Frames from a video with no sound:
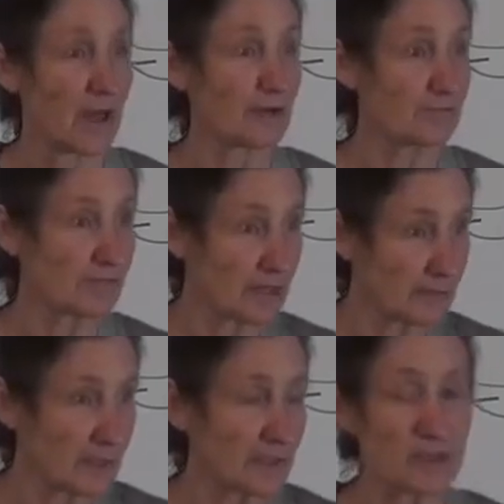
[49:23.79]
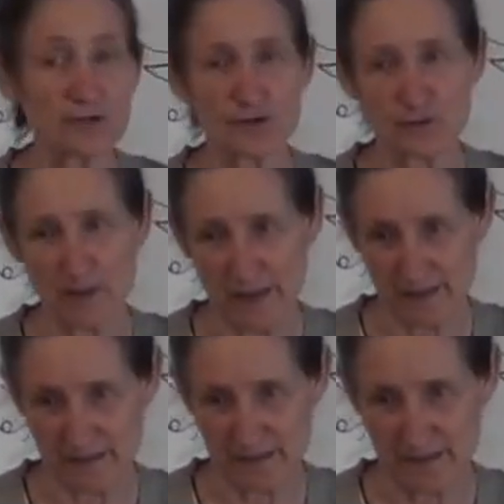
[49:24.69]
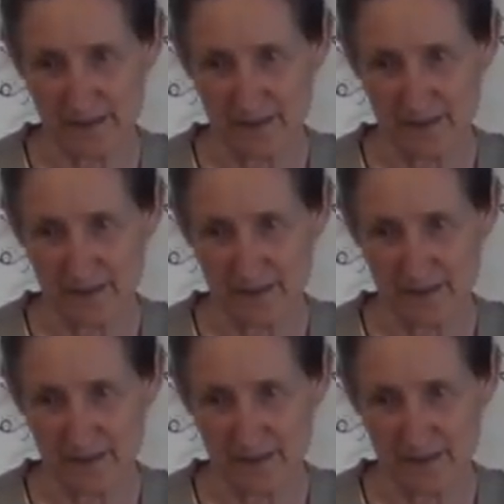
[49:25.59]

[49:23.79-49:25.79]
and ring me in two hours.